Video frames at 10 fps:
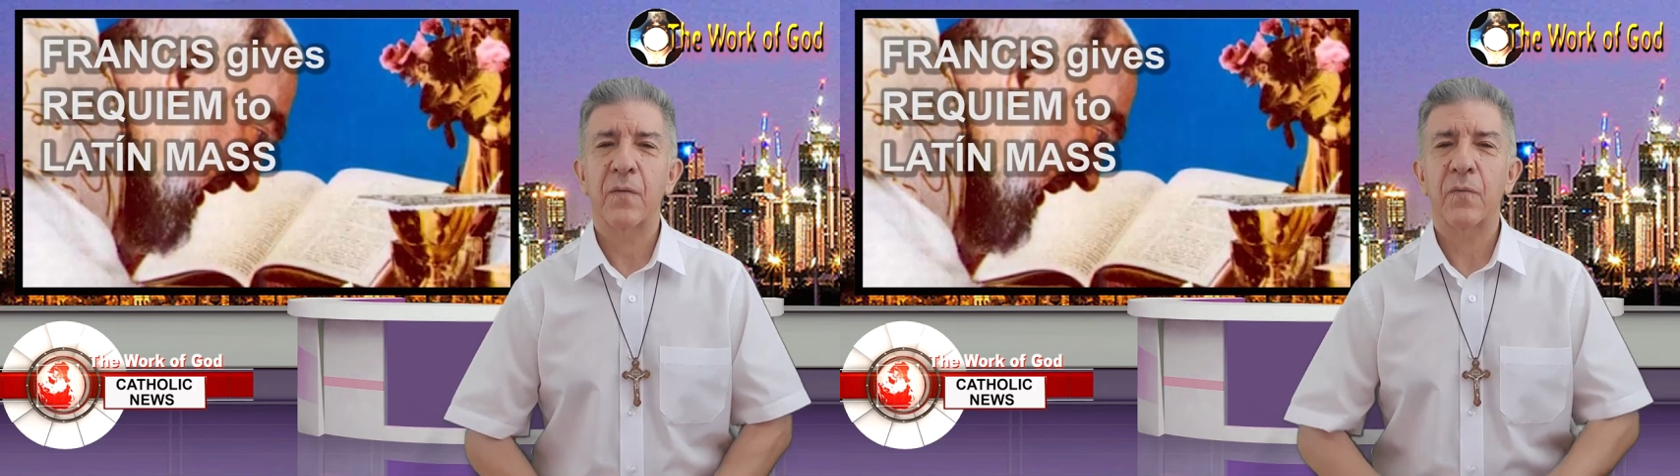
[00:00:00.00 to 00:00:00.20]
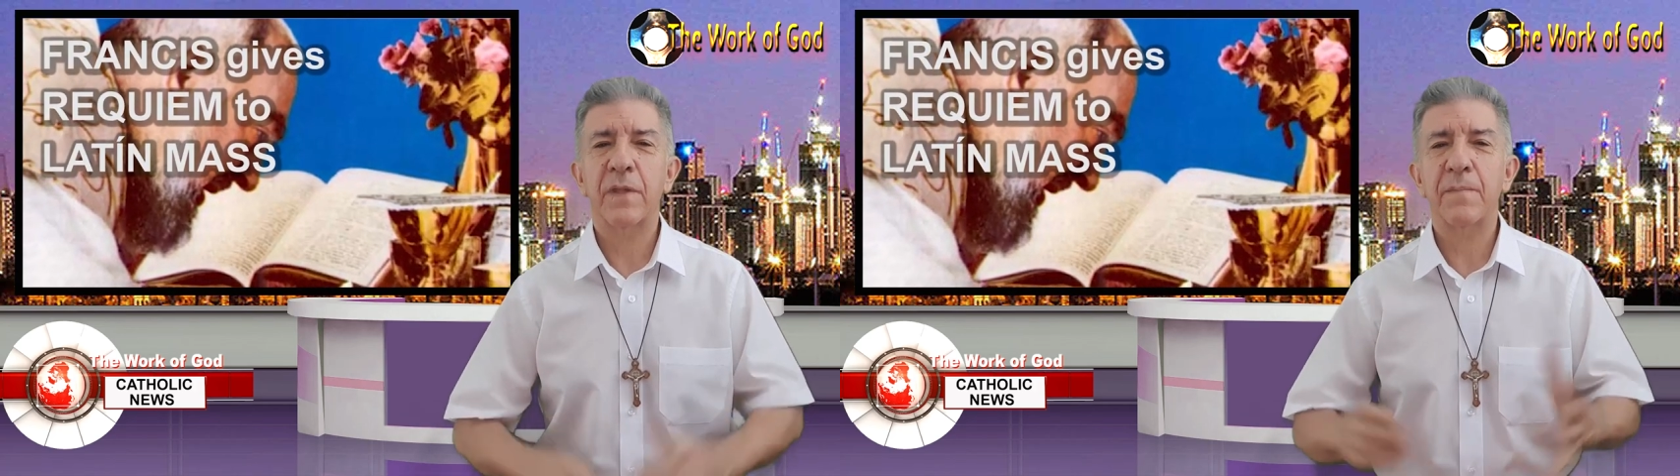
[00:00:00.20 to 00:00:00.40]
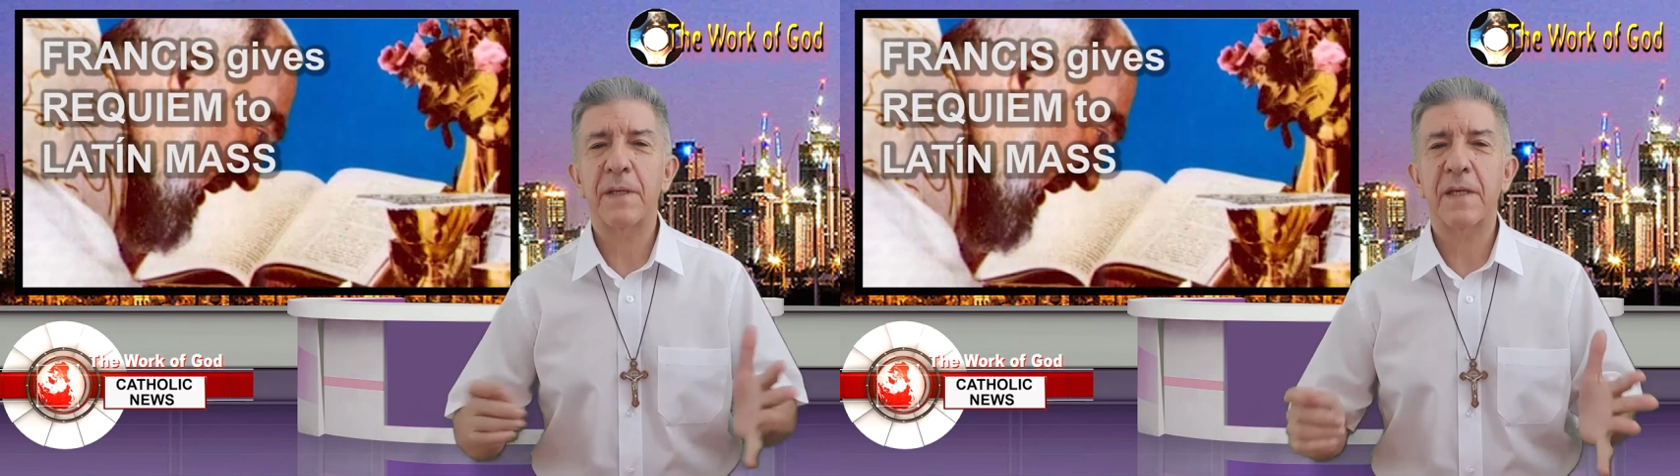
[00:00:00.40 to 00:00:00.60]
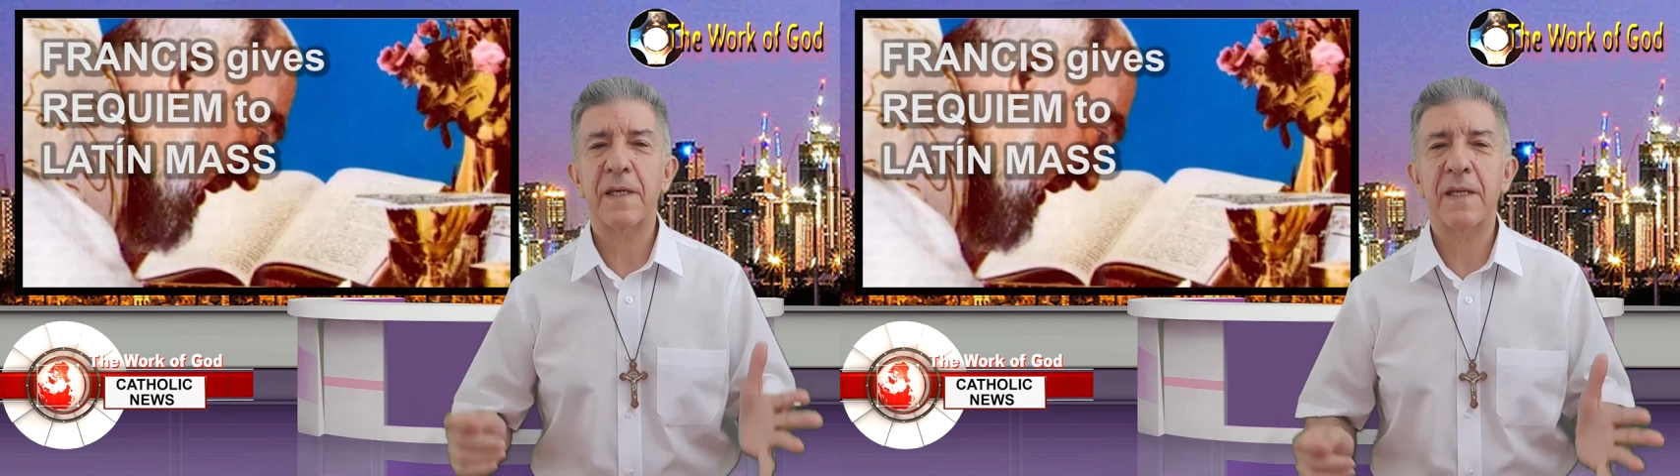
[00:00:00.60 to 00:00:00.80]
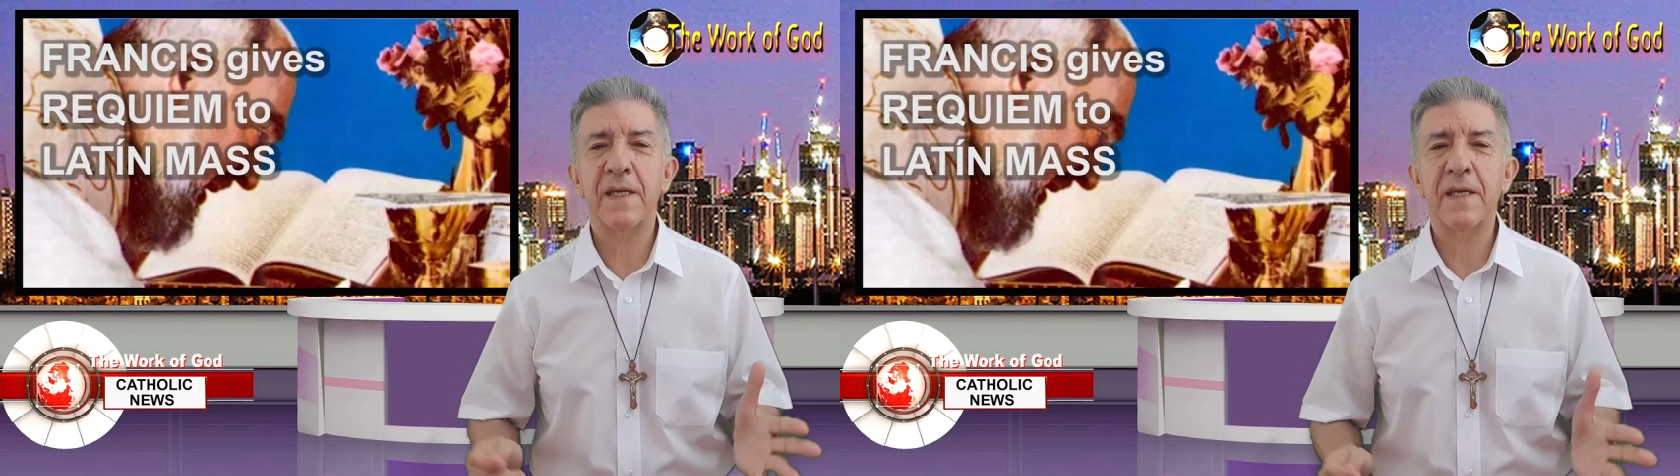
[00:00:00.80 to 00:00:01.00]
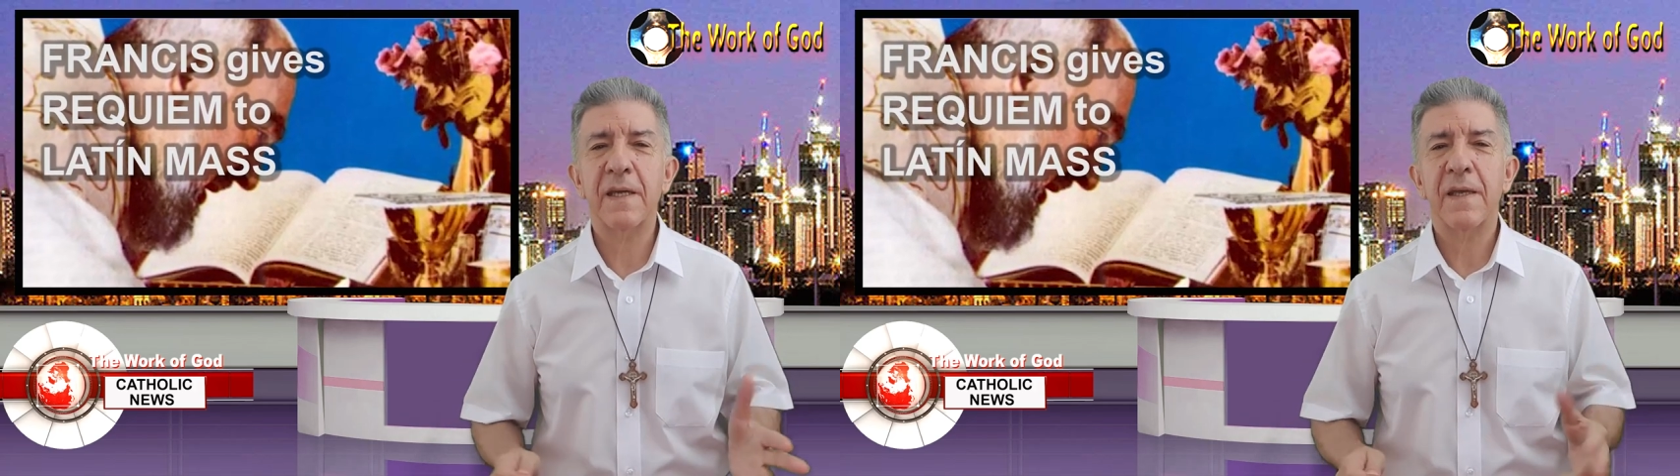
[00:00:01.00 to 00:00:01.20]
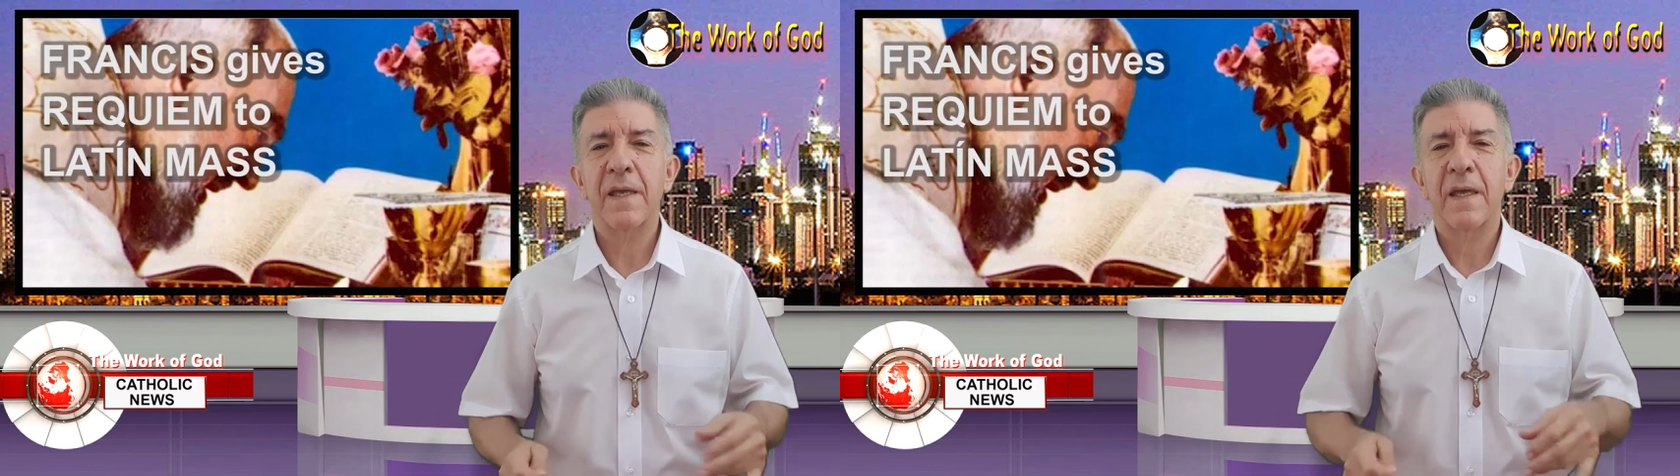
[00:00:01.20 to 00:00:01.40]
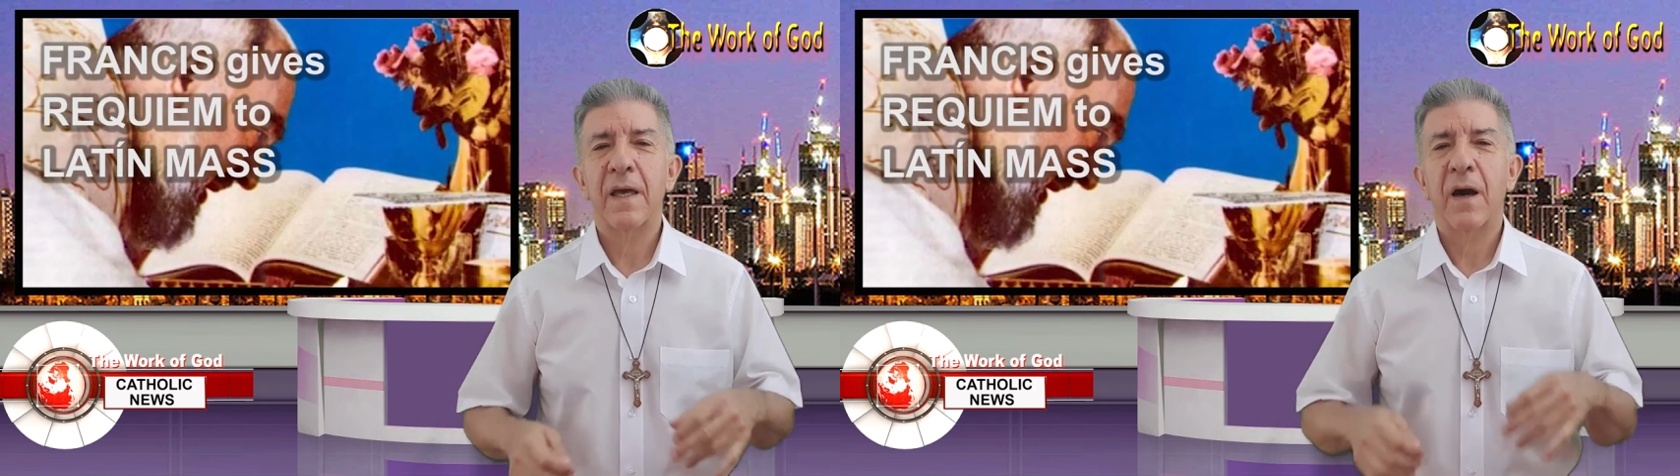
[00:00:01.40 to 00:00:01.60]
With the beginning
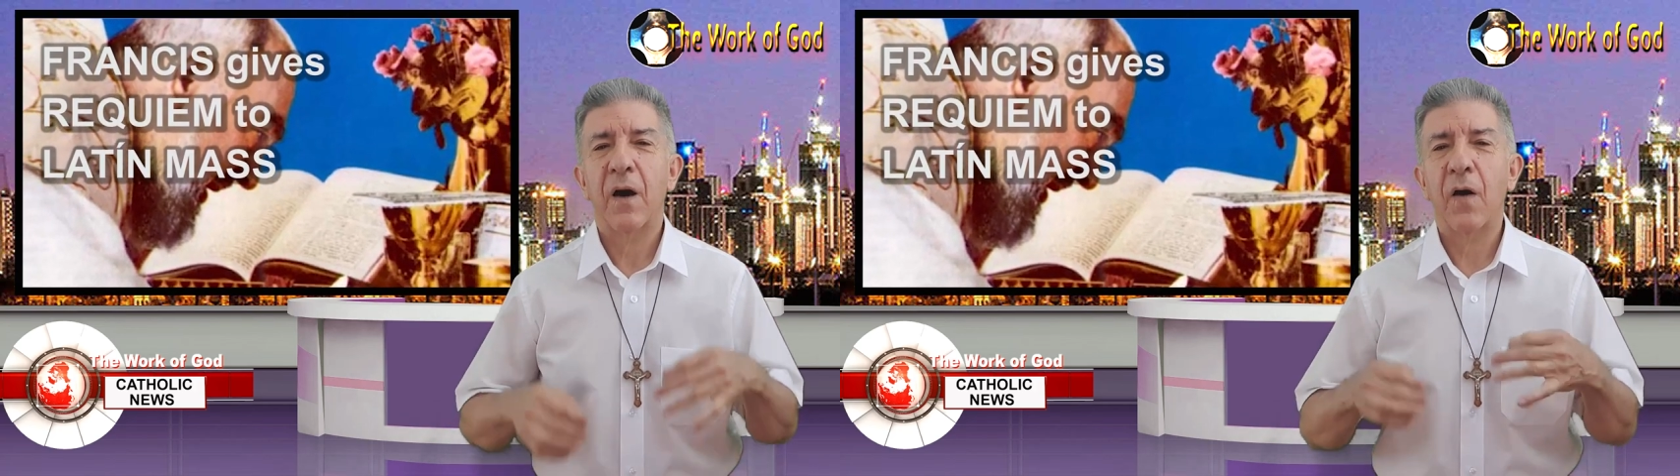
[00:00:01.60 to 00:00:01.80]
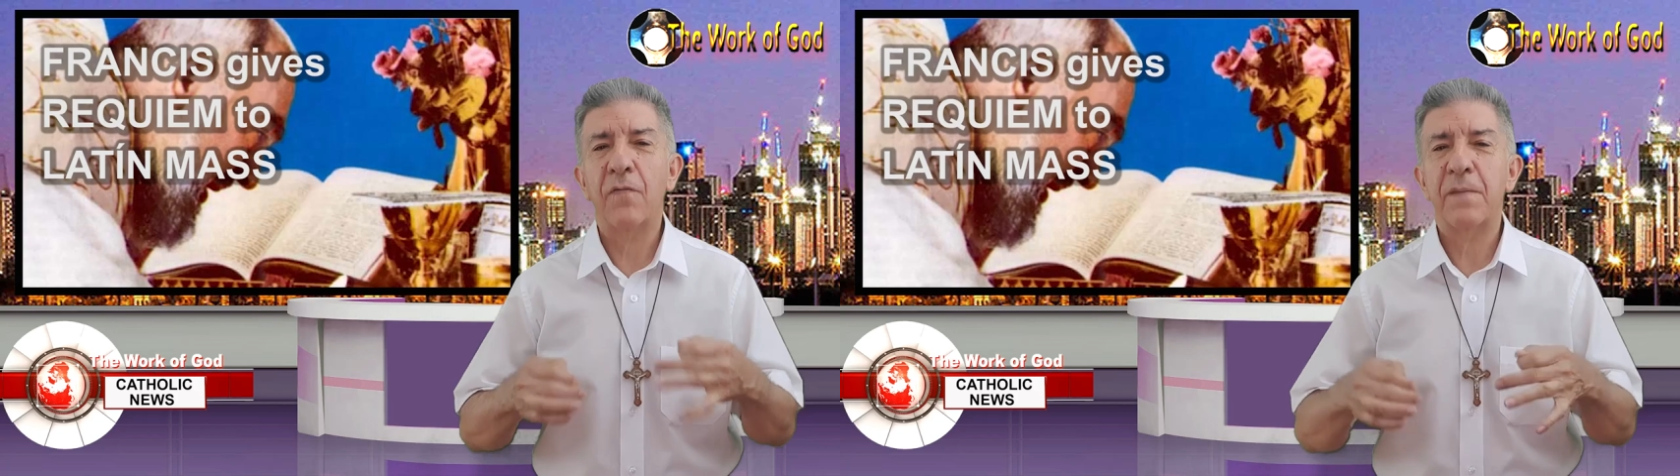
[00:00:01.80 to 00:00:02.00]
of